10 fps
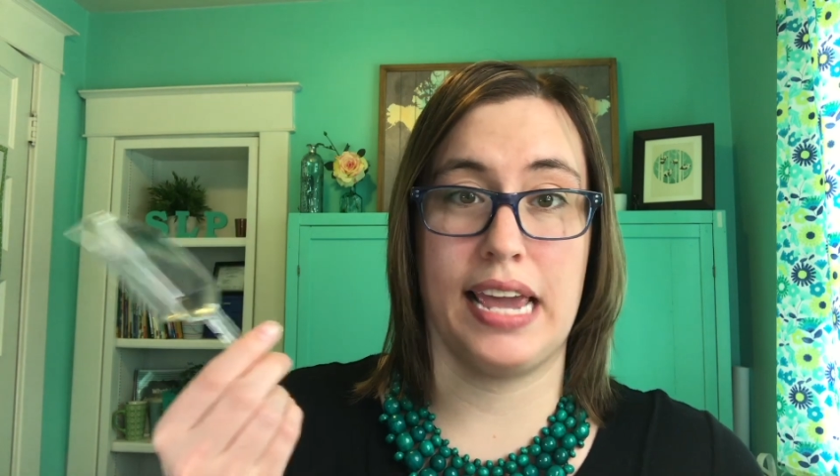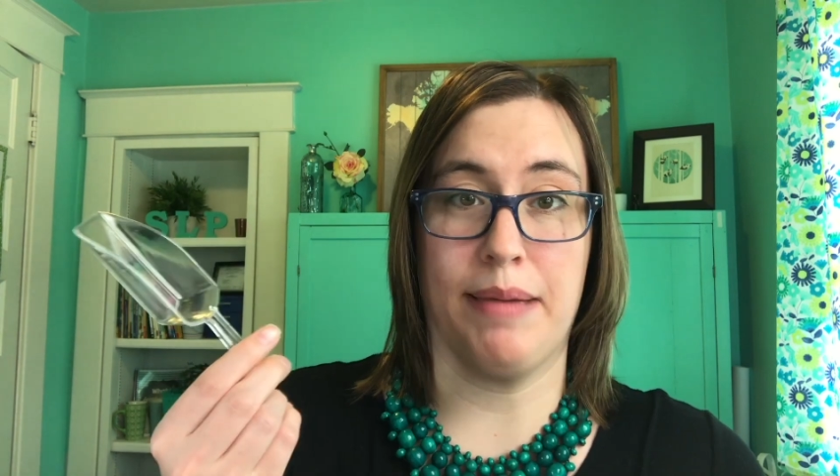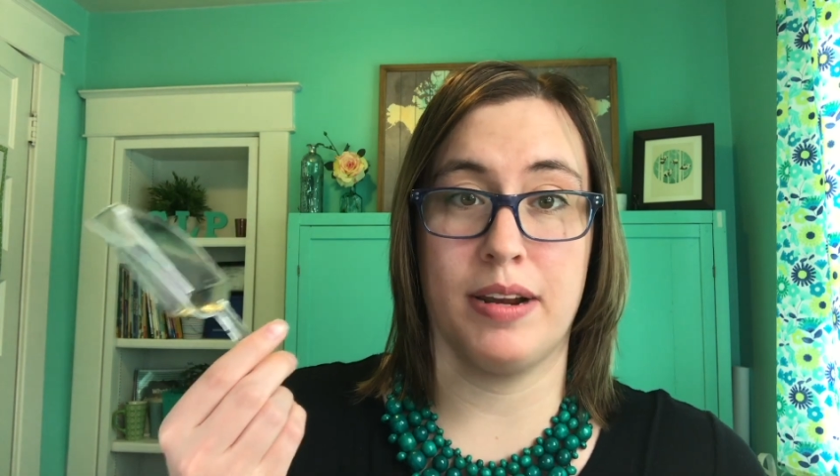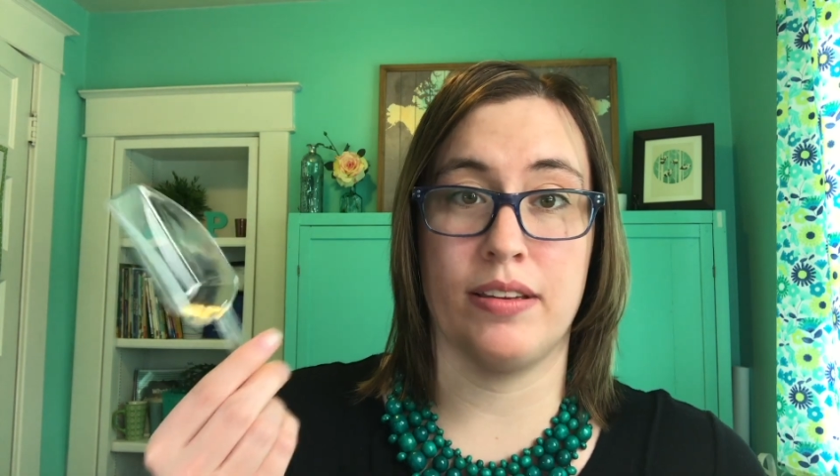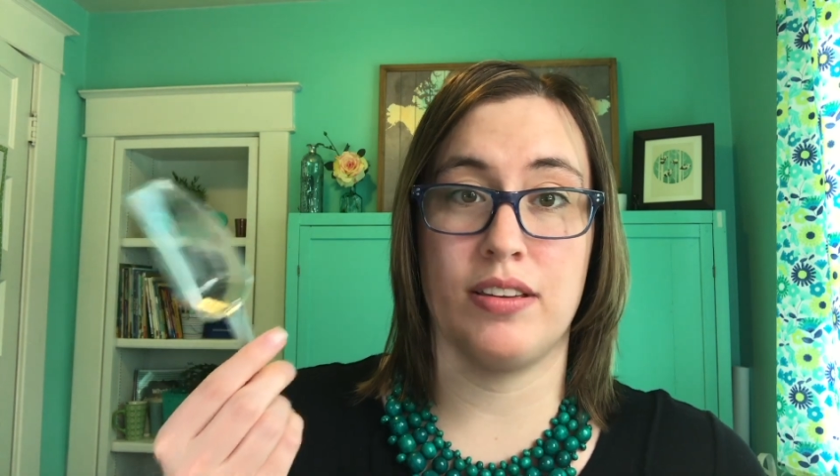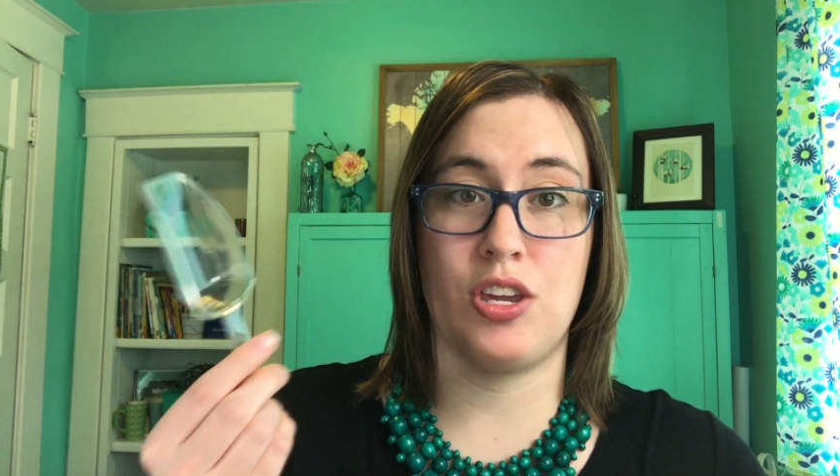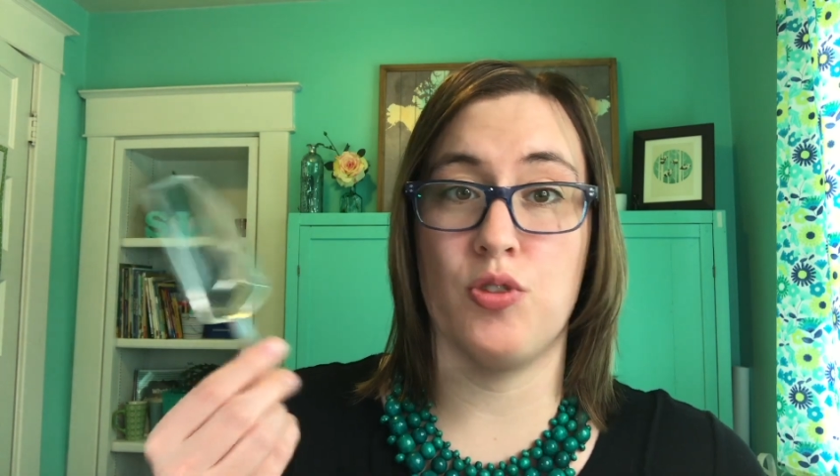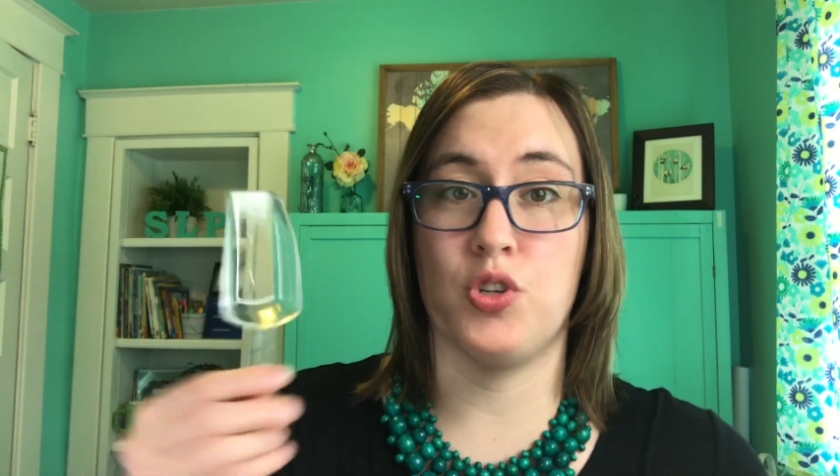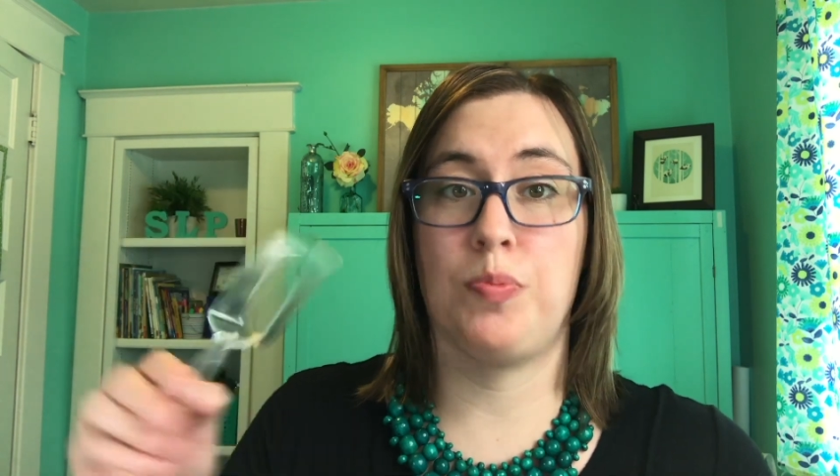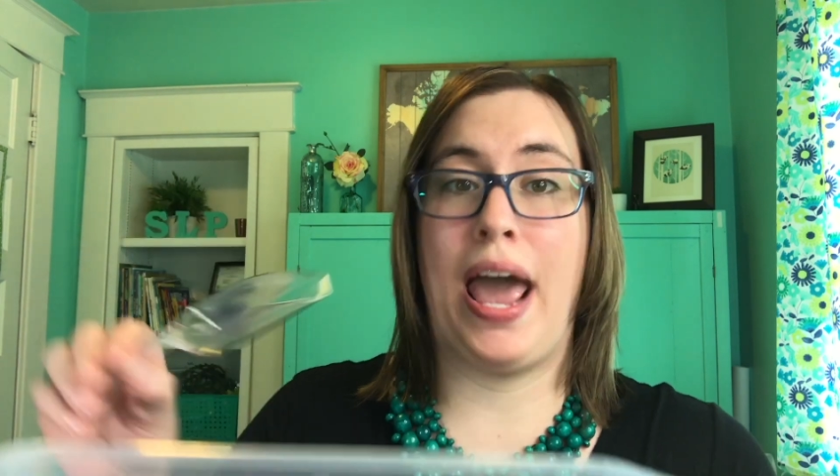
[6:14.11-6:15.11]
came in a
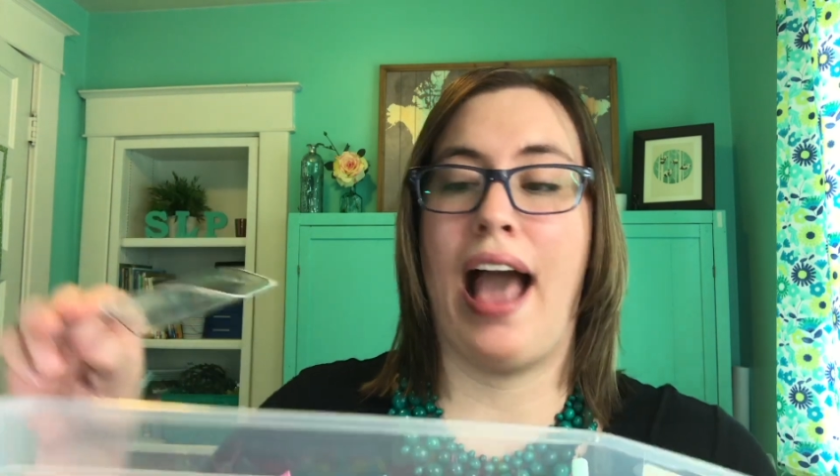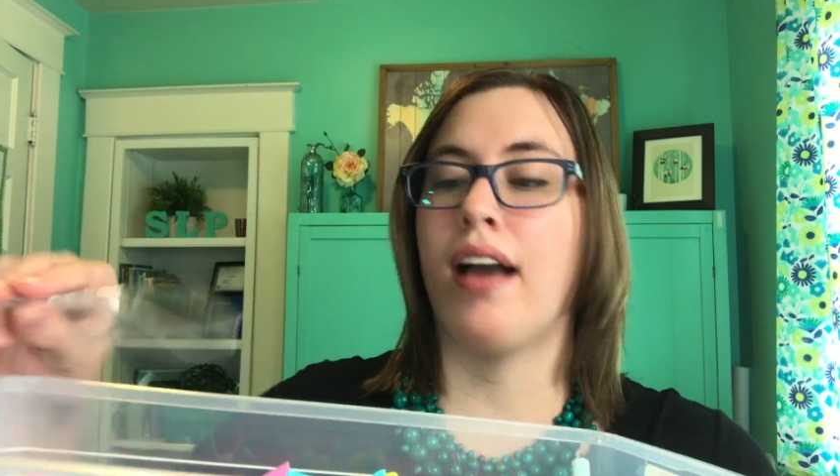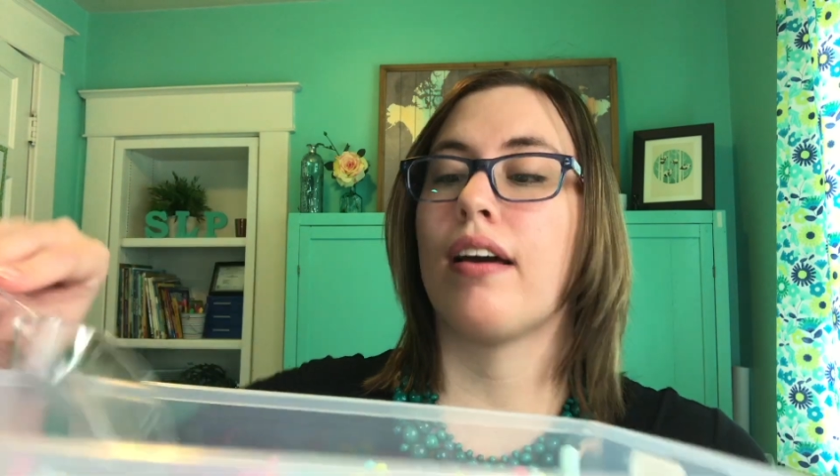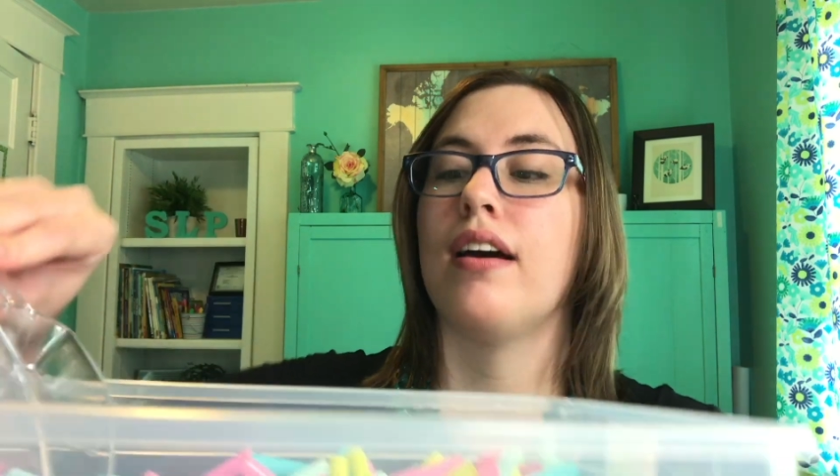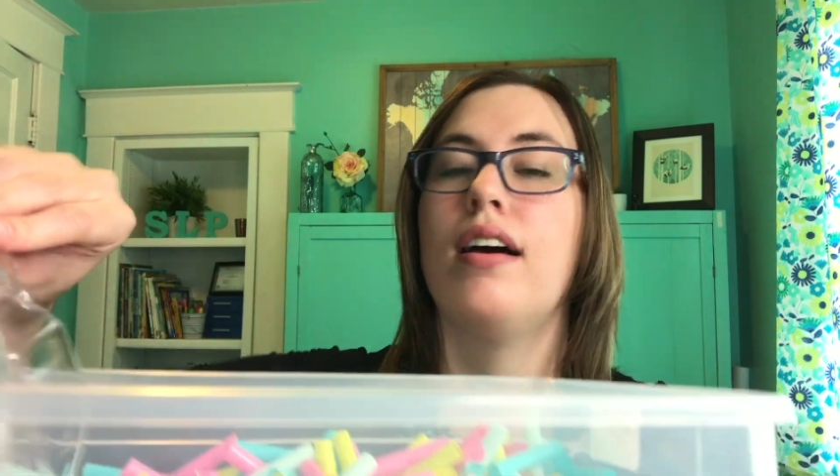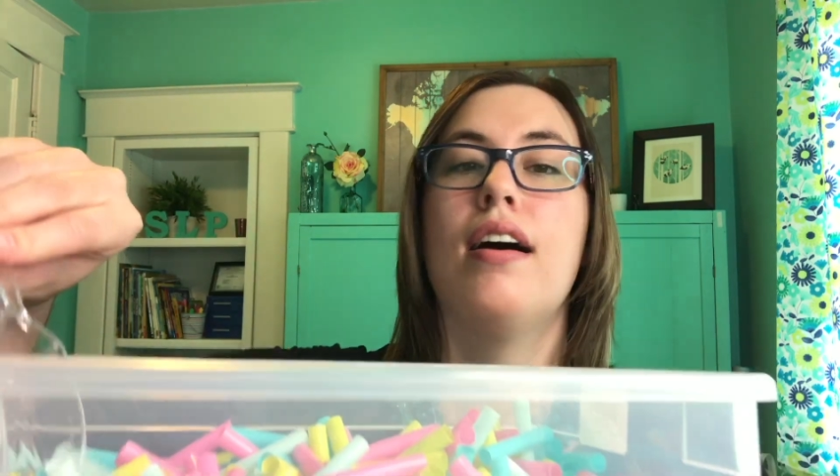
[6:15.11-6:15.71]
huge pack.